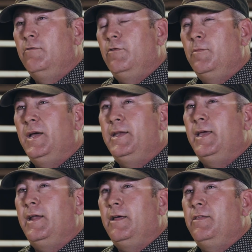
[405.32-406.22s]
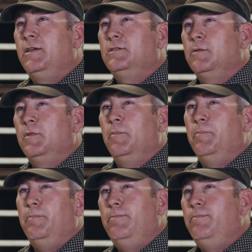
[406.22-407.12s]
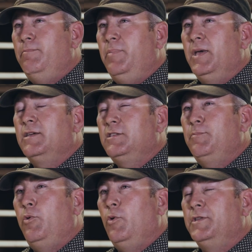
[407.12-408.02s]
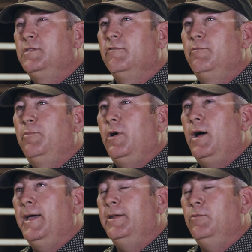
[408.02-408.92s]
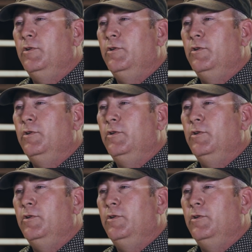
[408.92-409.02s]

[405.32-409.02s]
For my dad, I think some of the biggest points of pride